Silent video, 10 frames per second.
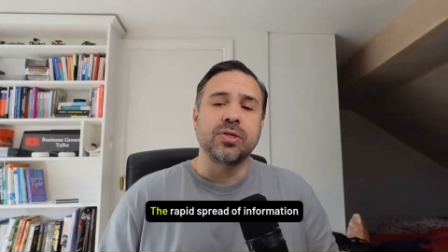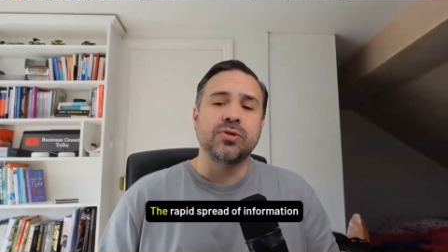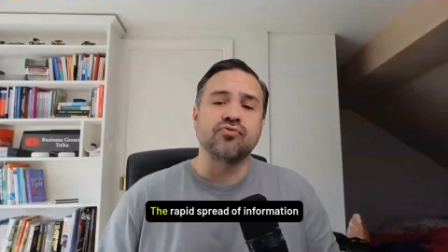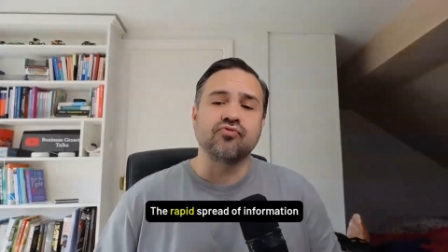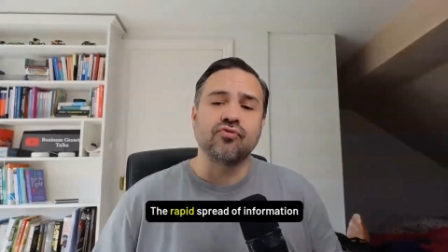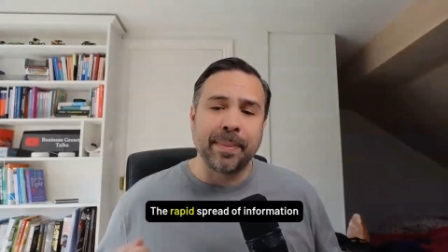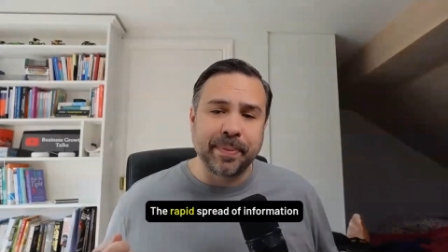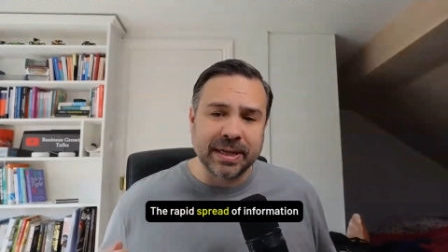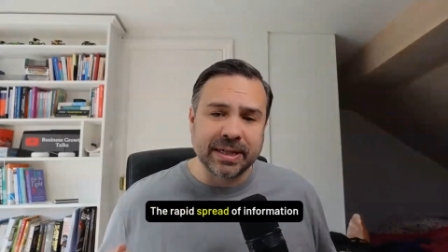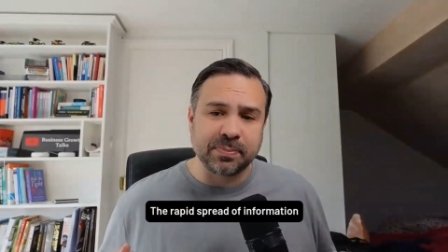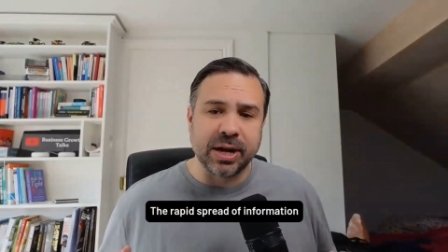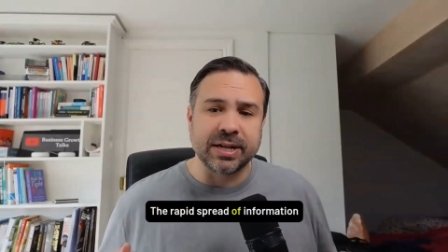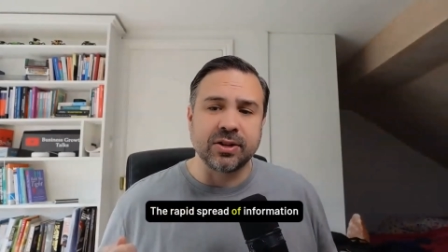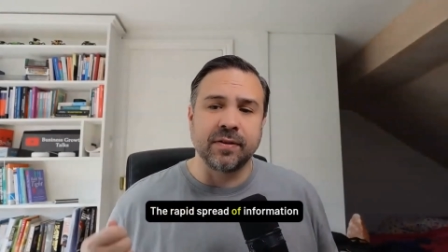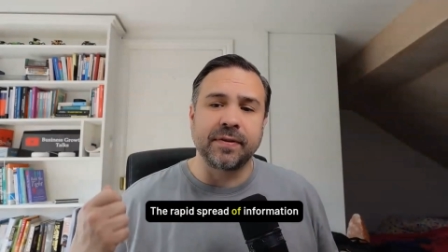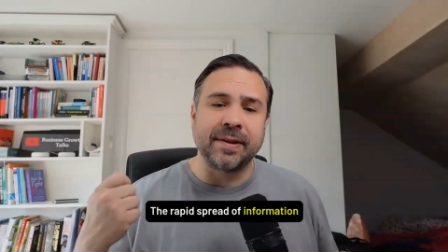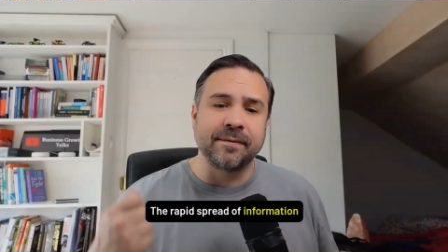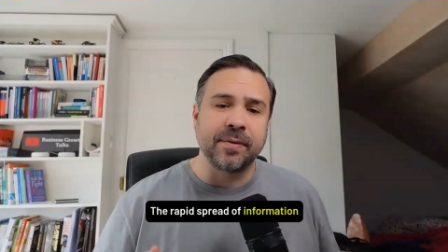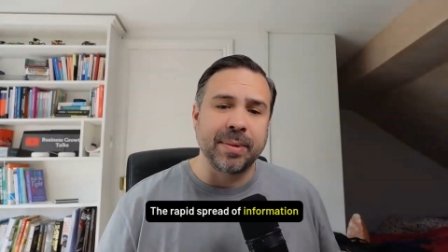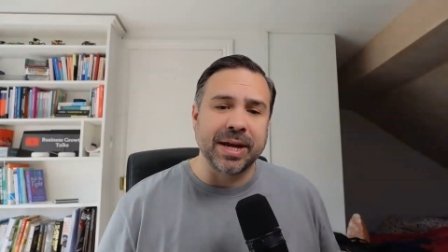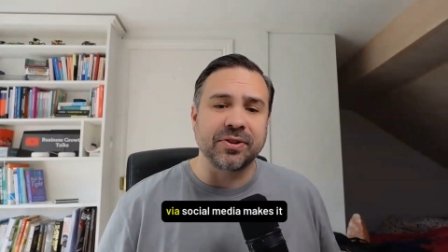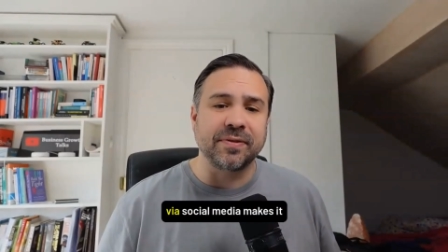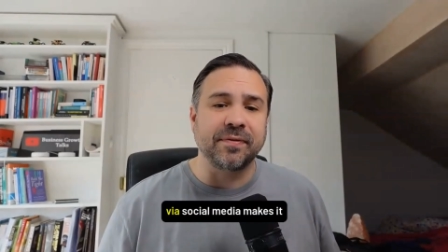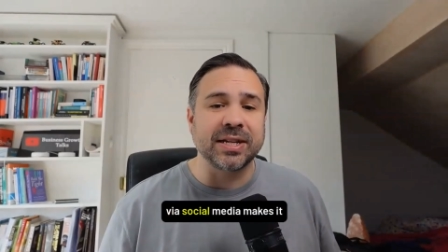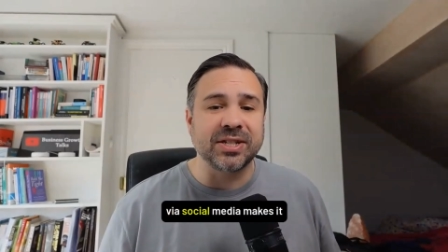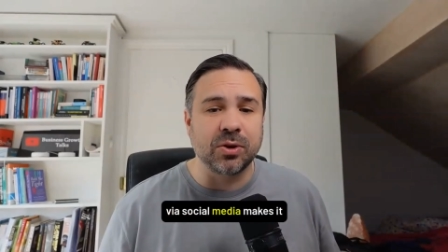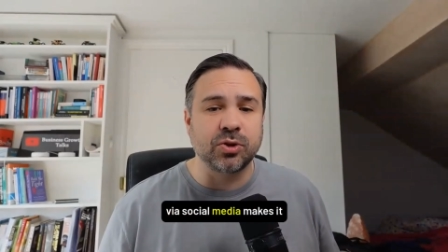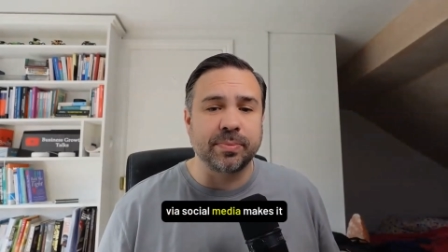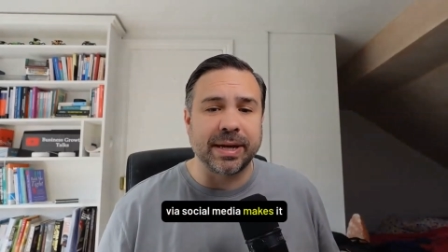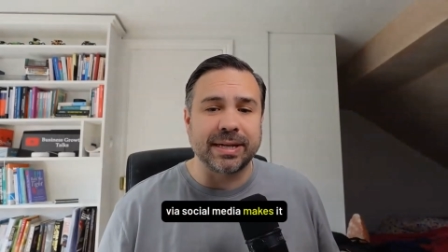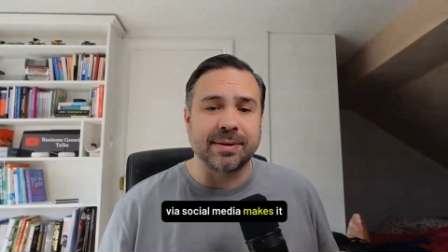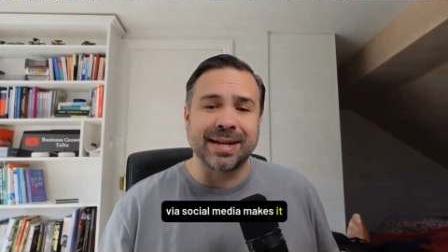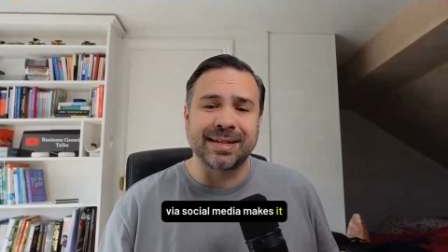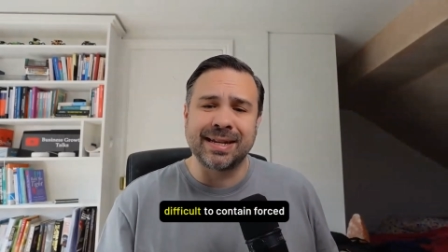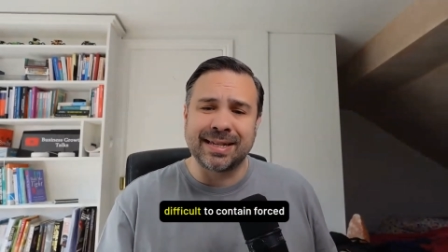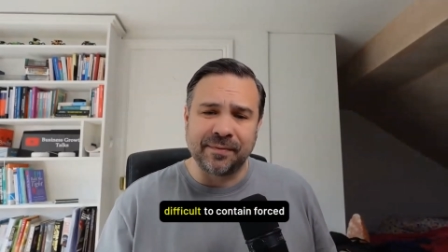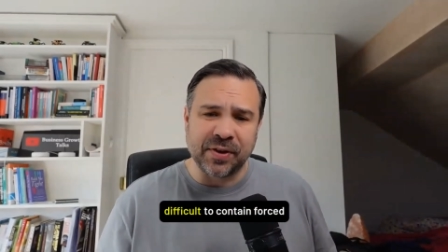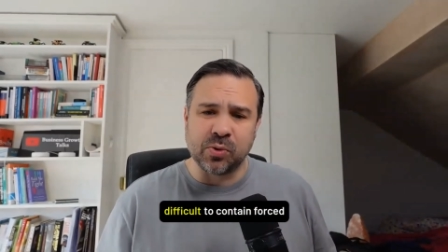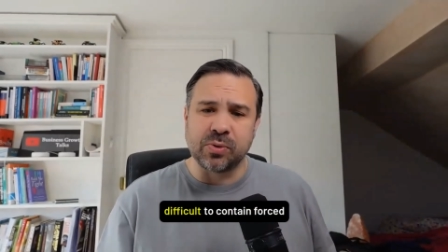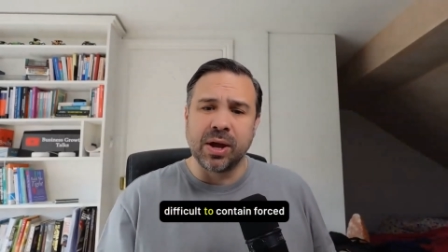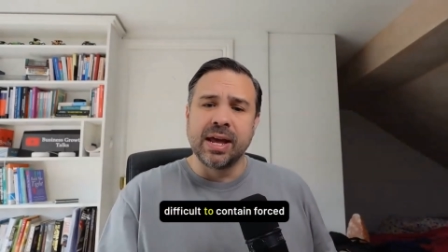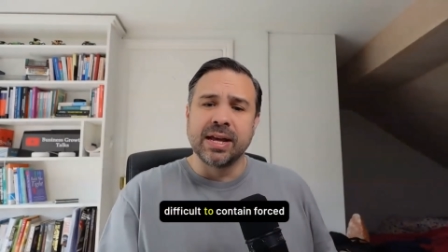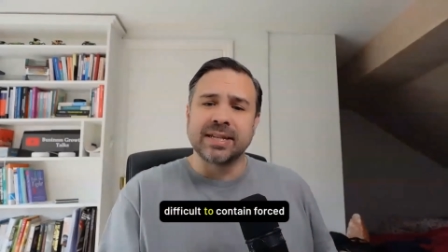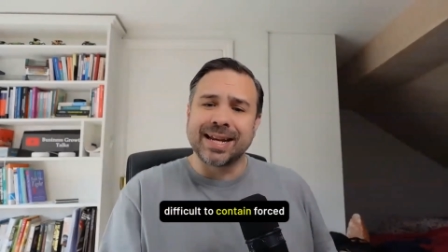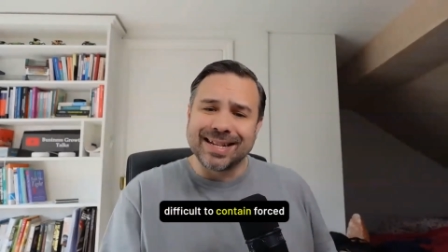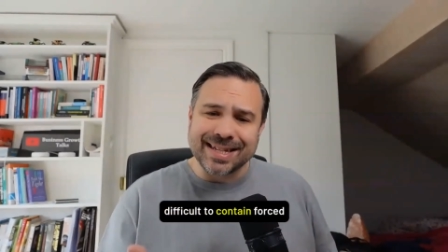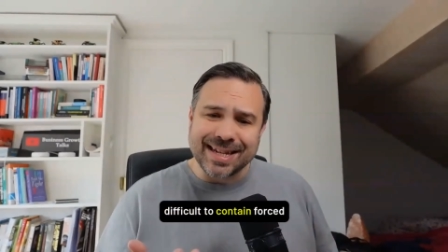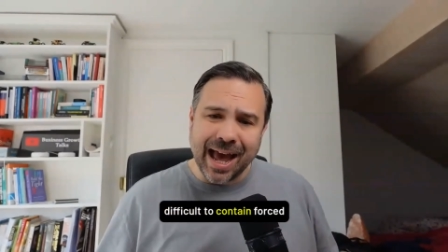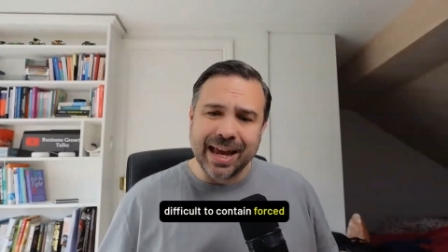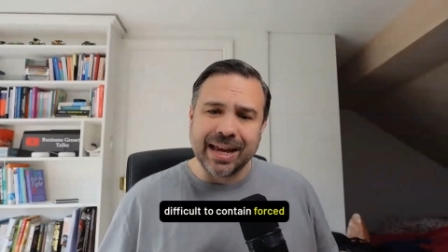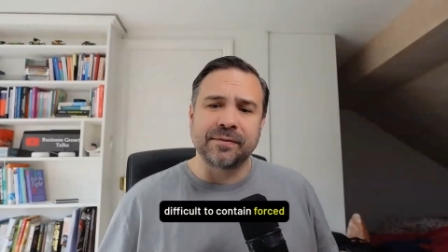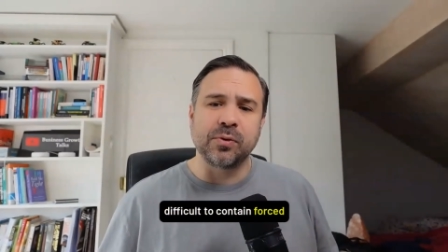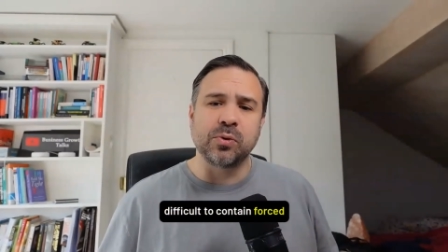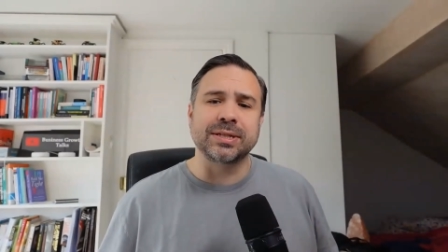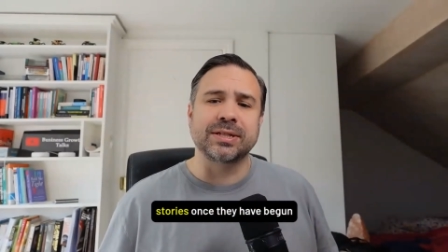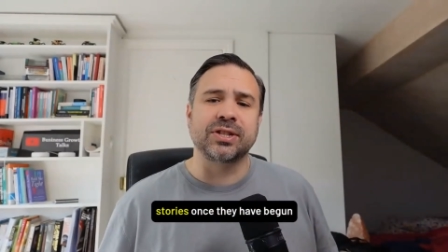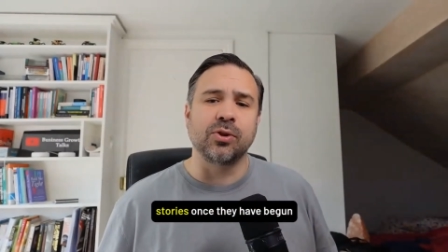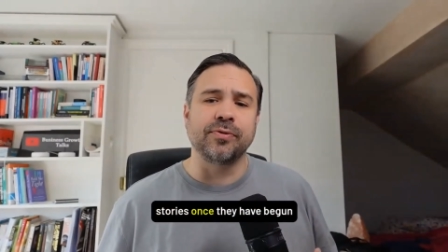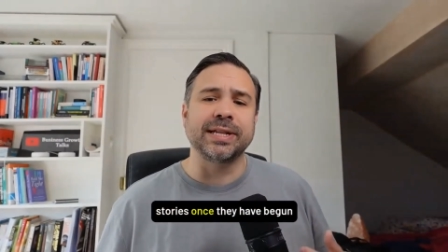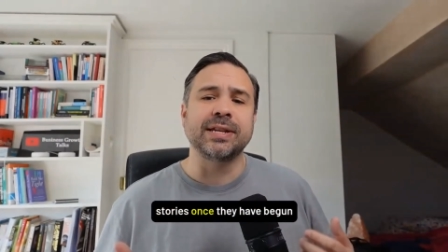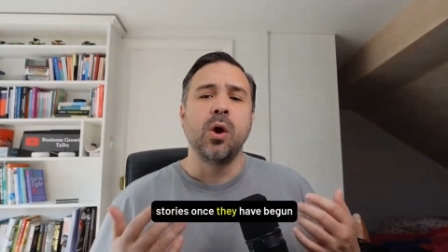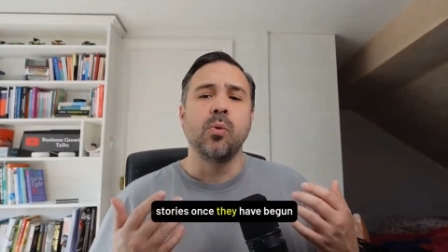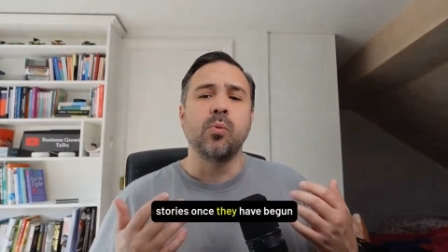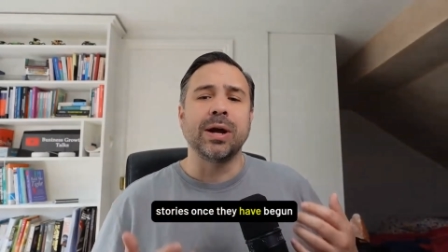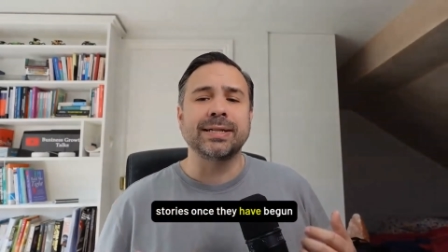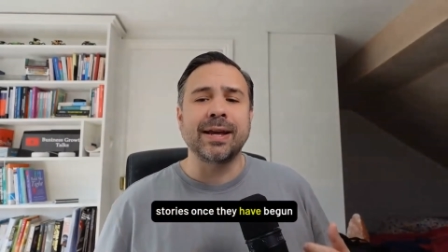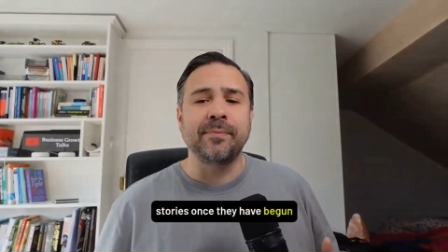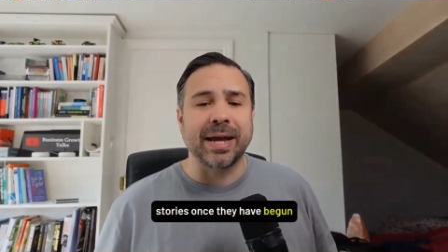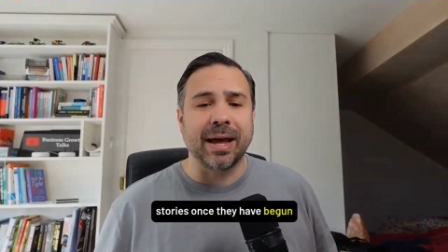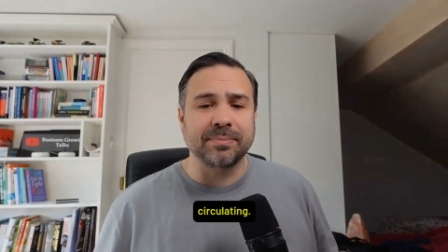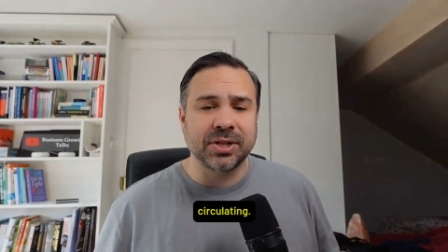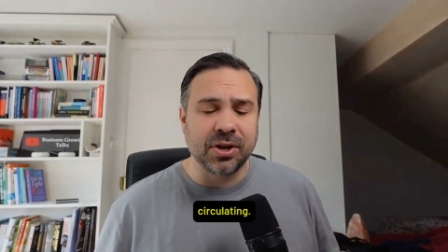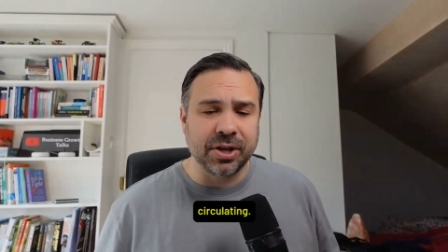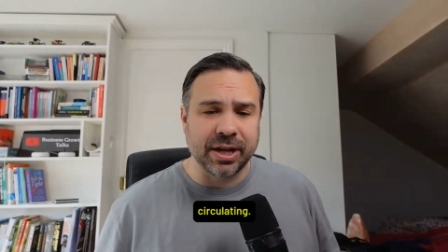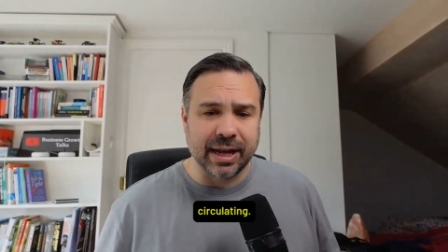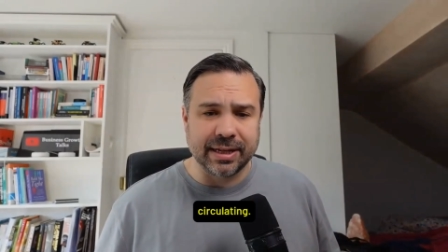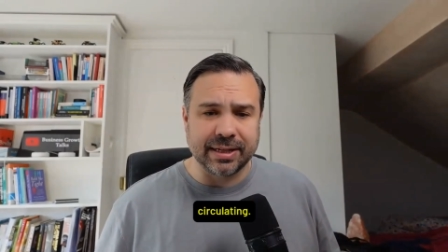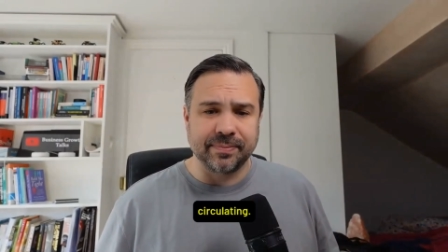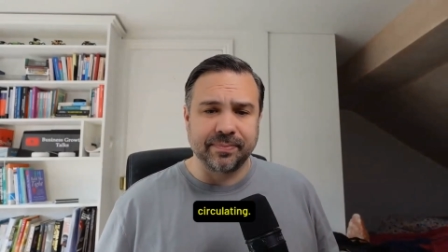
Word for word: The rapid spread of information via social media makes it difficult to contain false stories once they've become circulating.